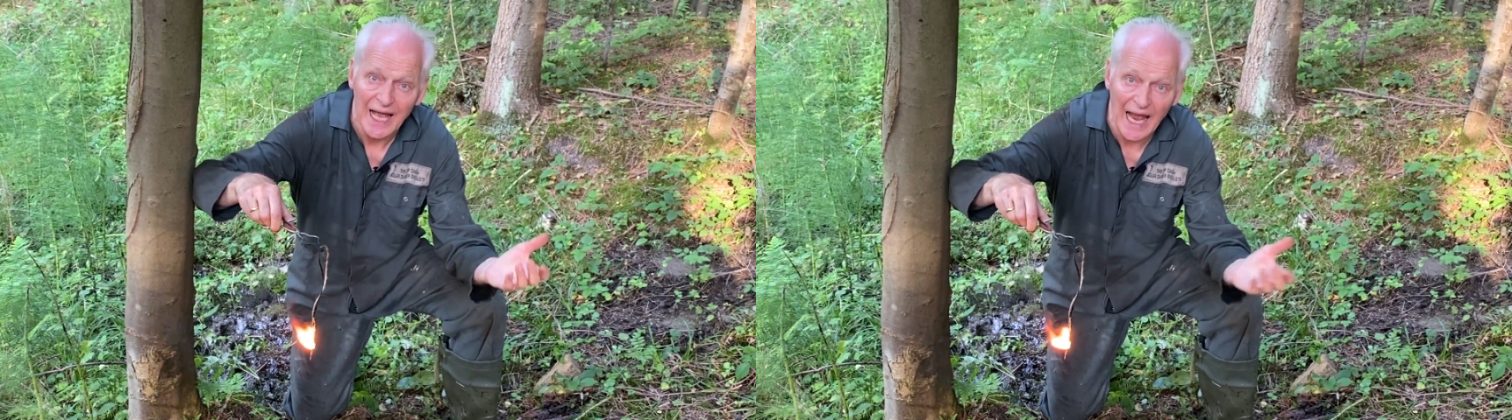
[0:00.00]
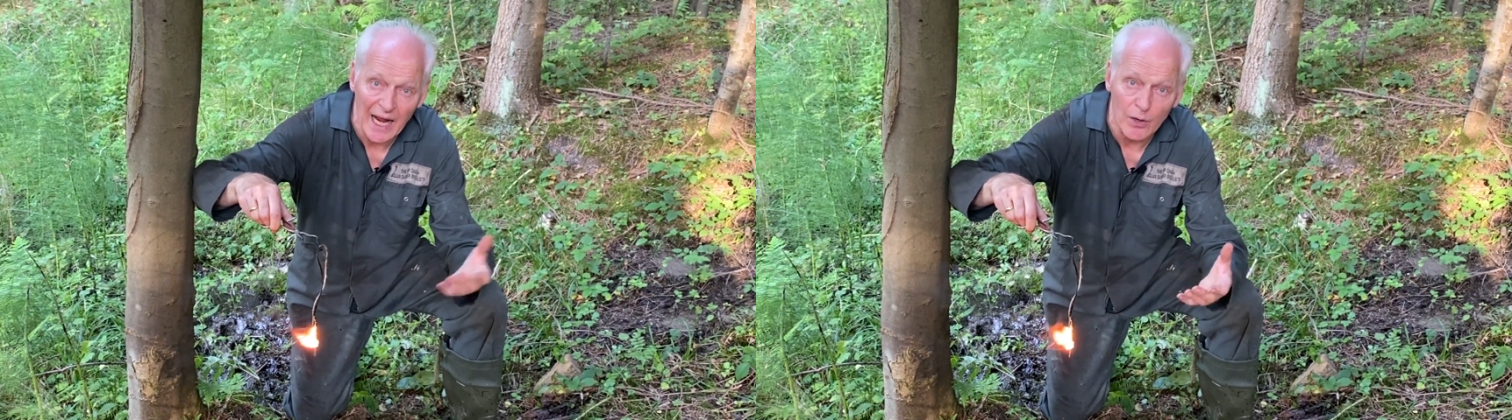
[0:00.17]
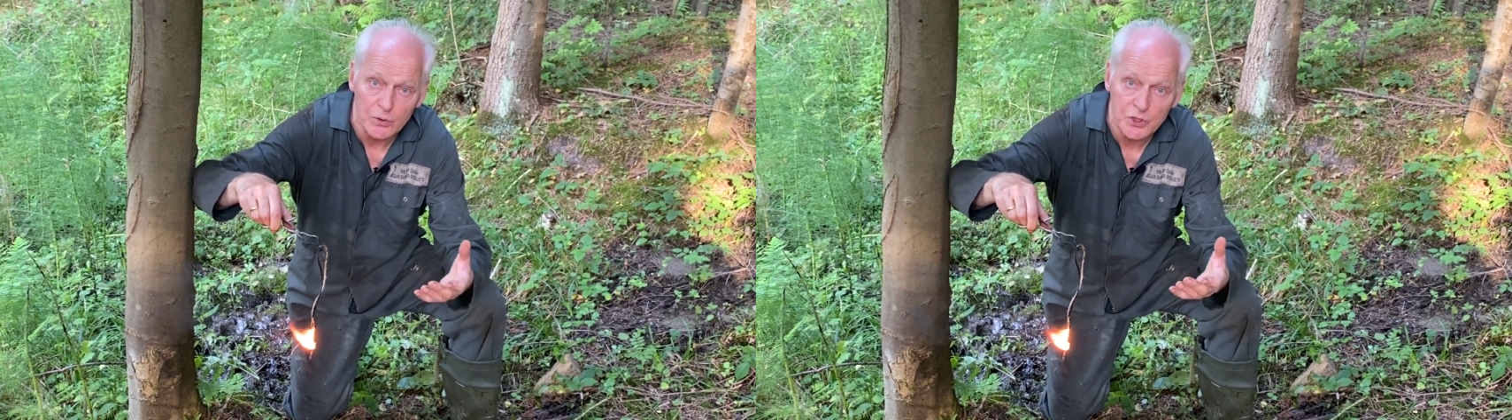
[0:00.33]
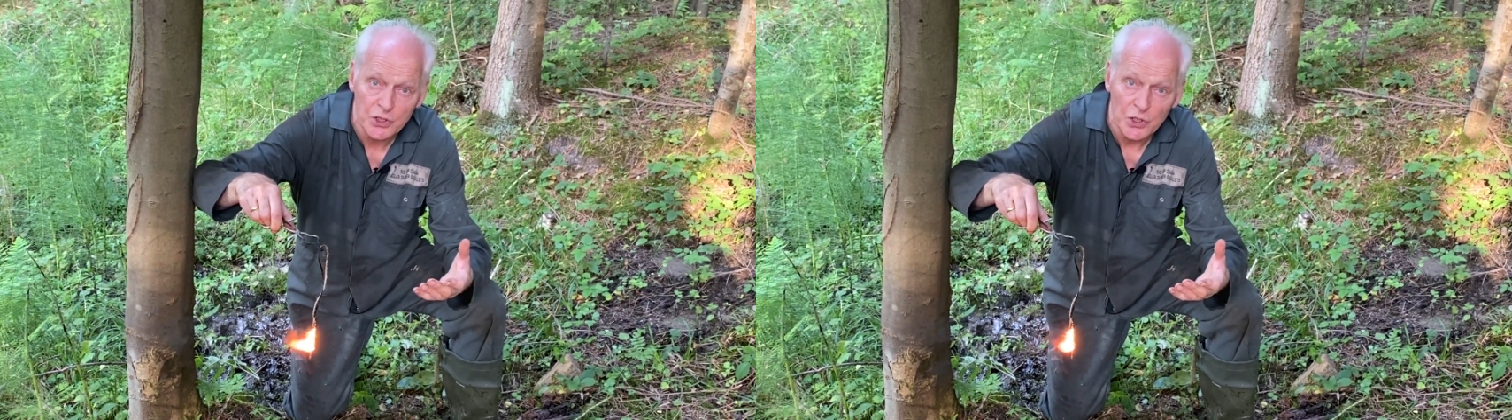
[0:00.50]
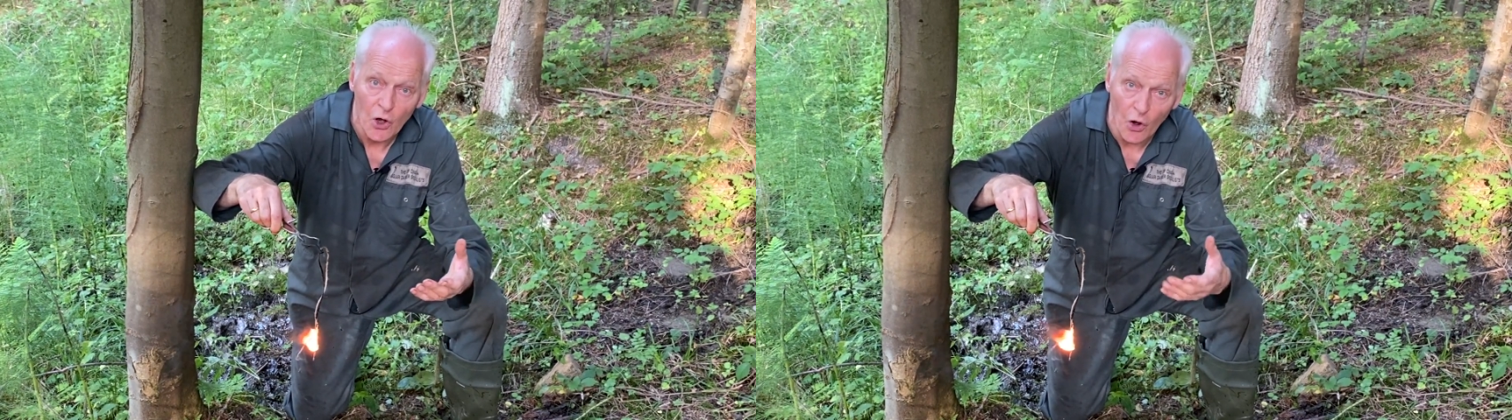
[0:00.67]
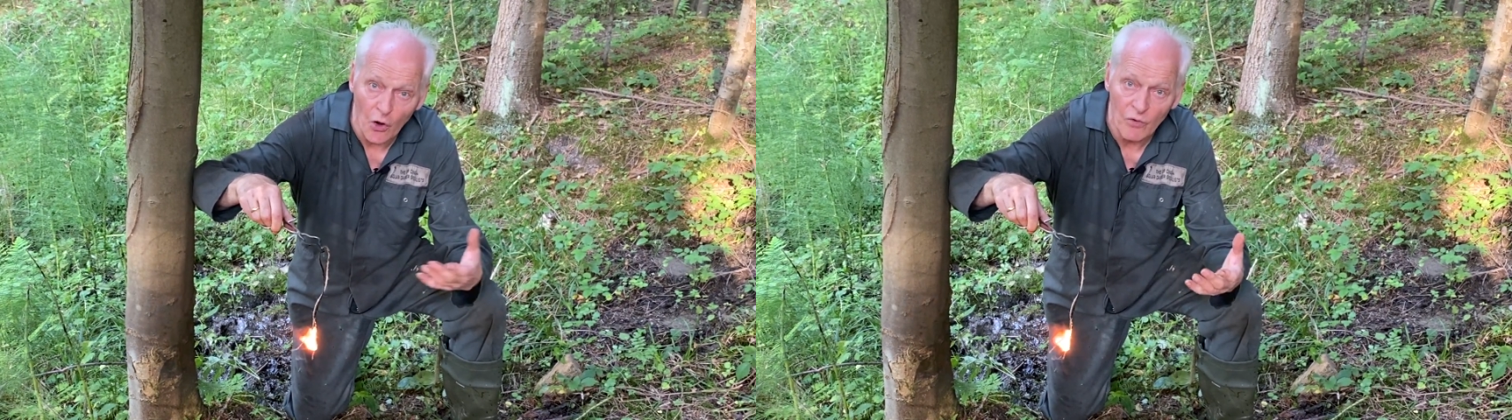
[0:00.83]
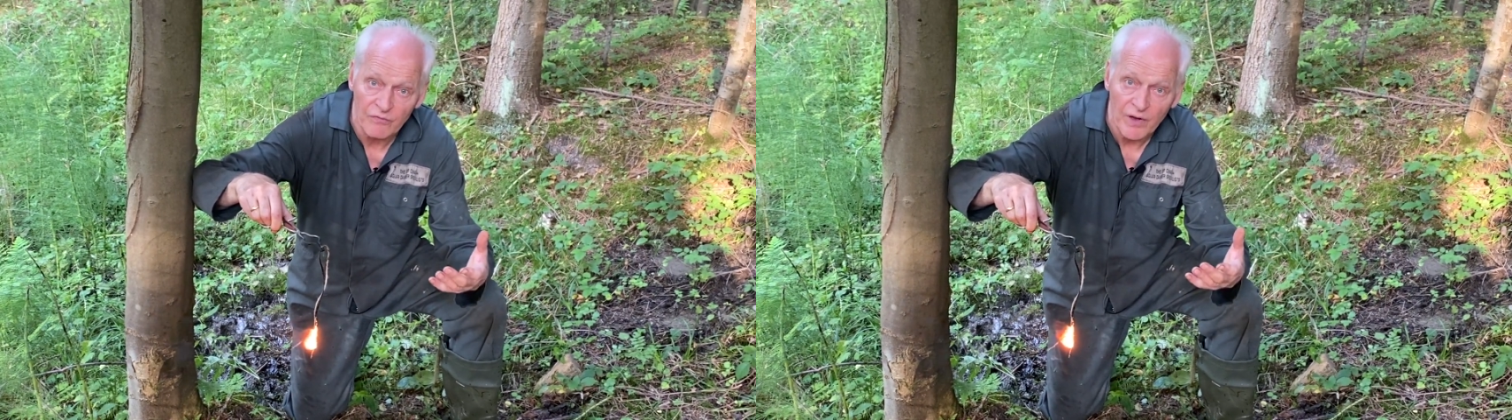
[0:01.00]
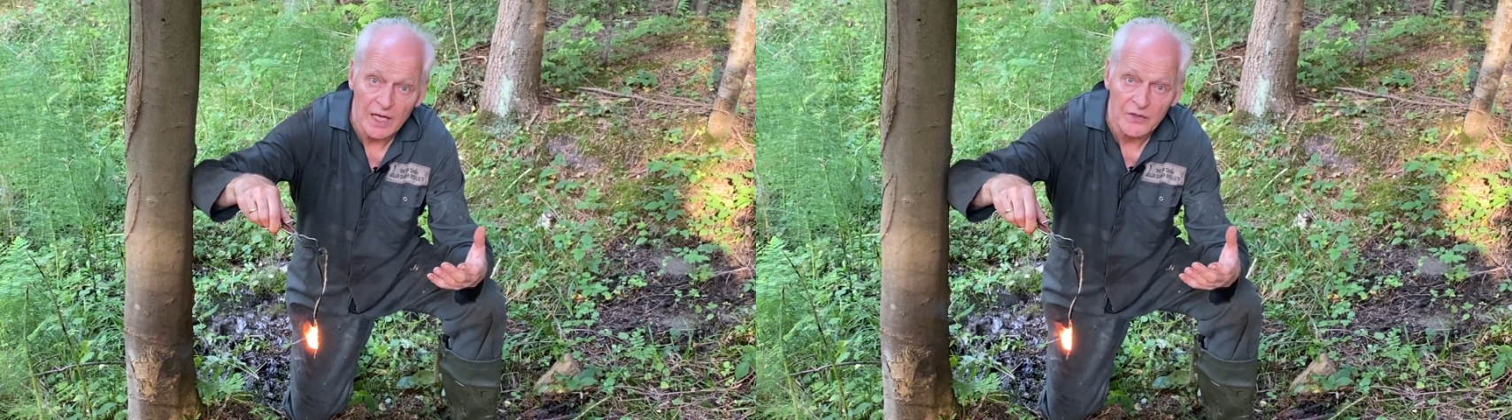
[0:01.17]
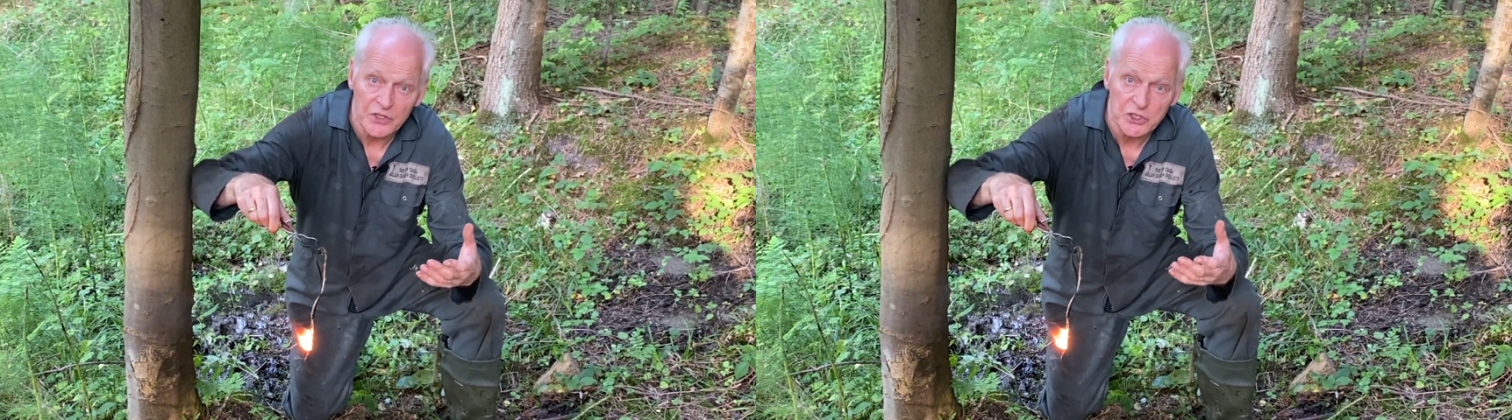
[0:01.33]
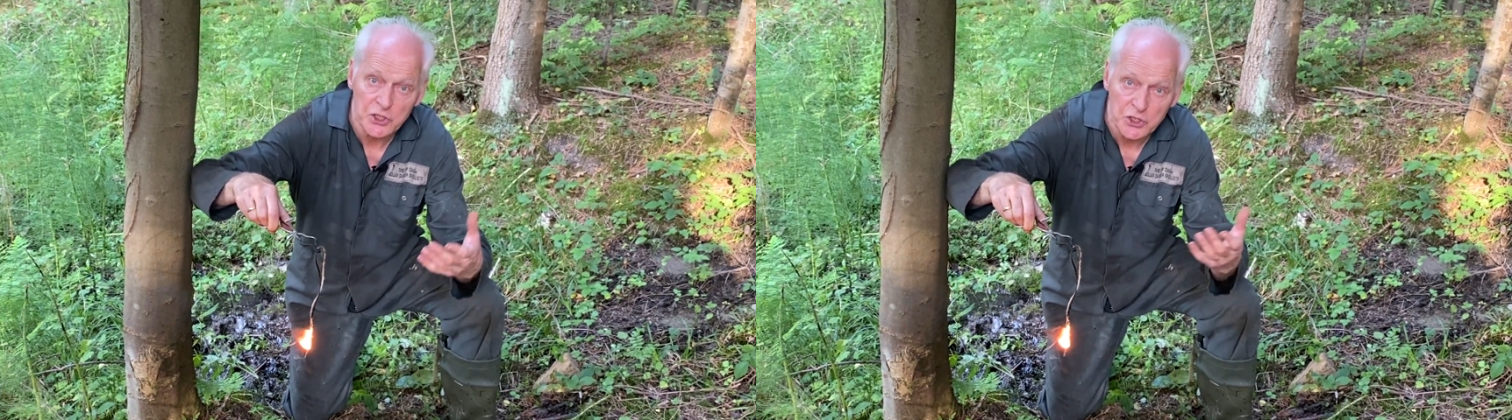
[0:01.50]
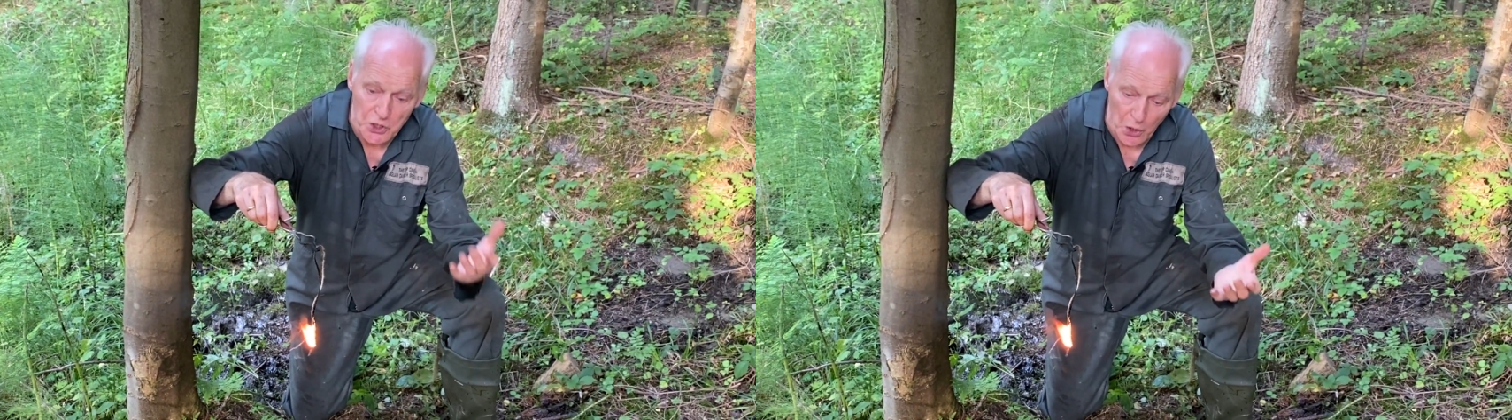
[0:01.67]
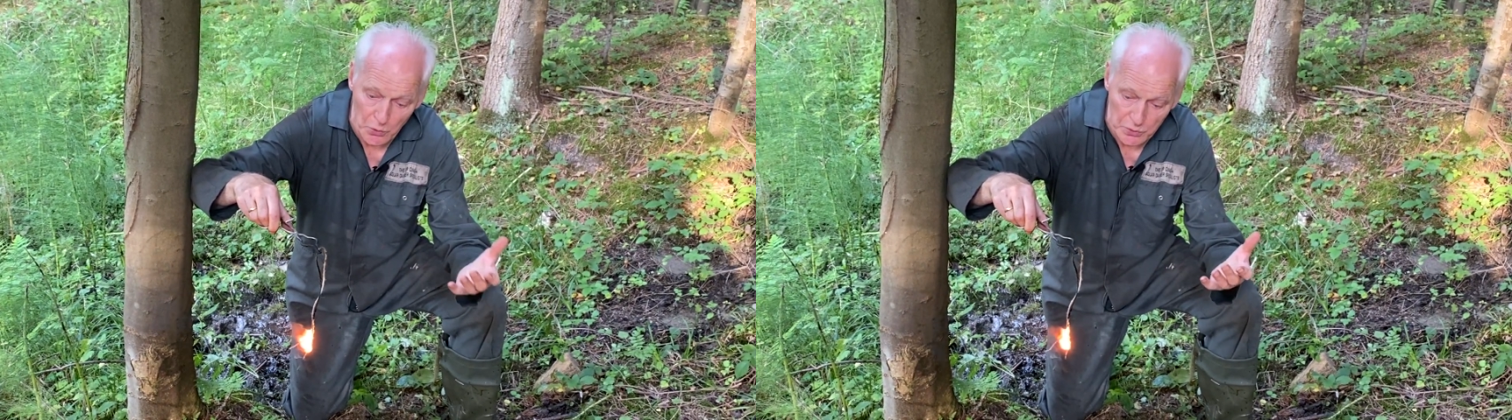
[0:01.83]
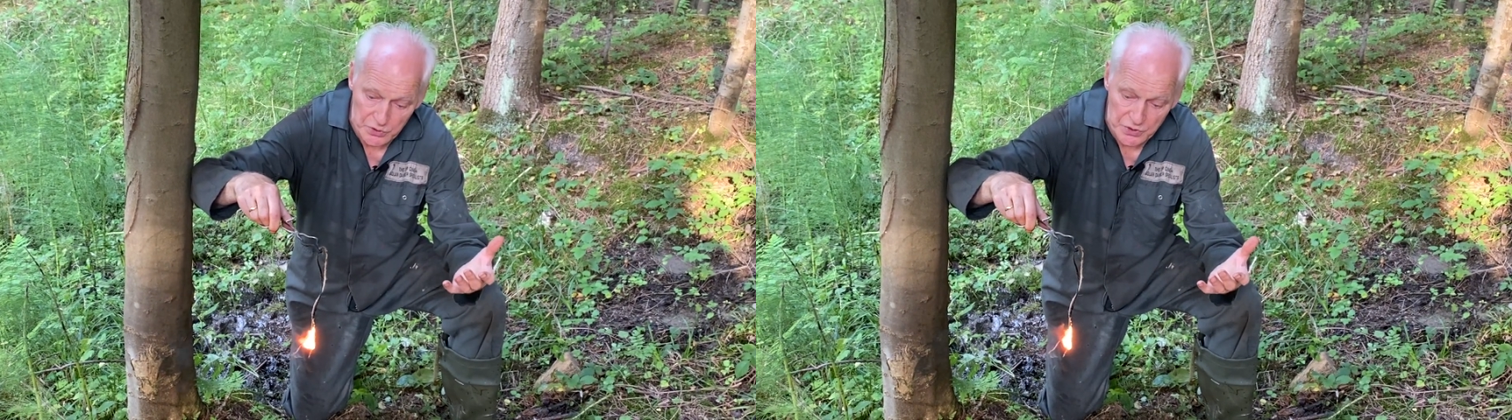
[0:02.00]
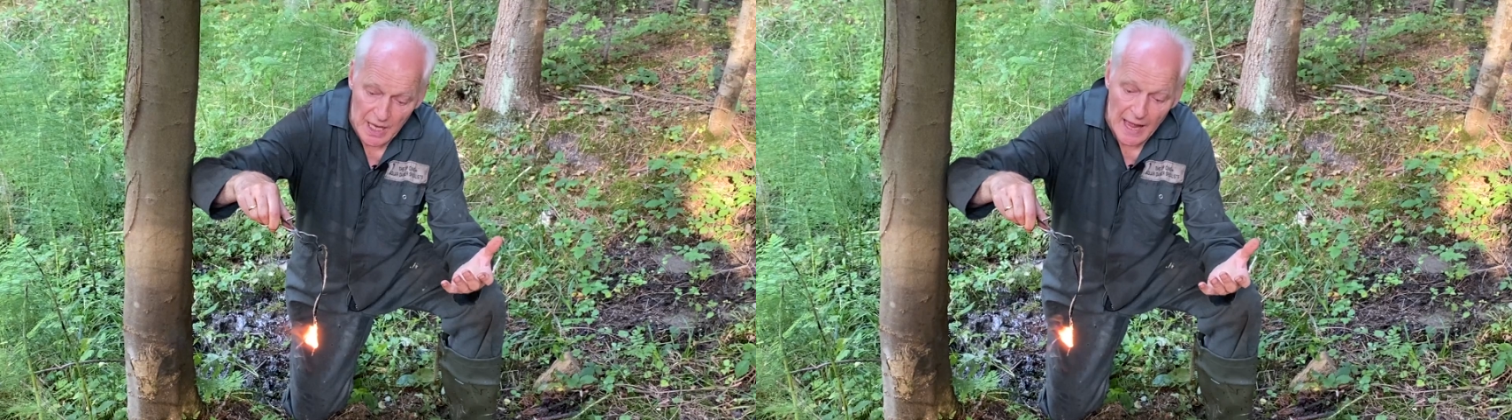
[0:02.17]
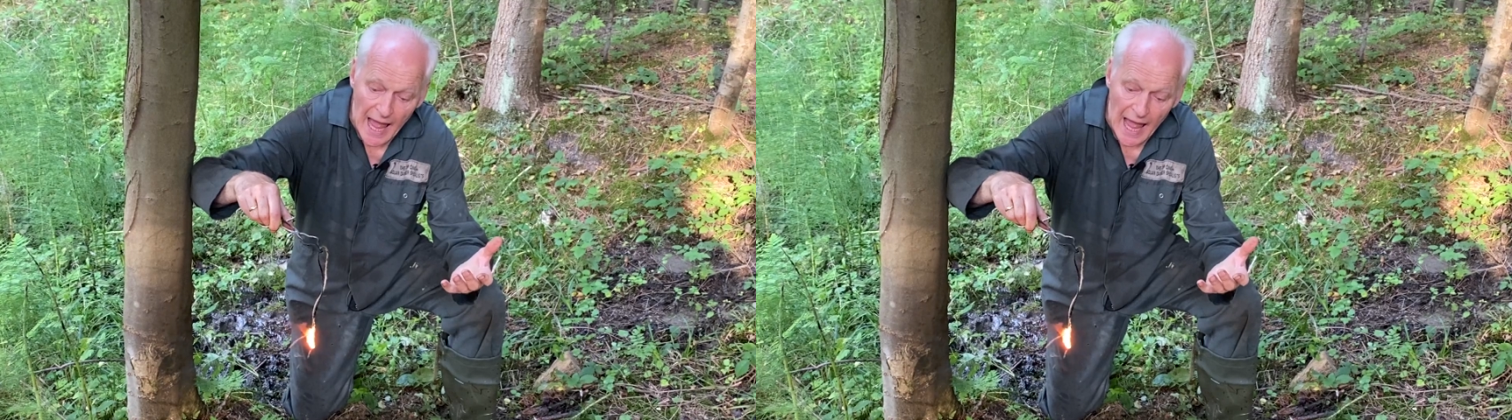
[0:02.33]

out of the stones.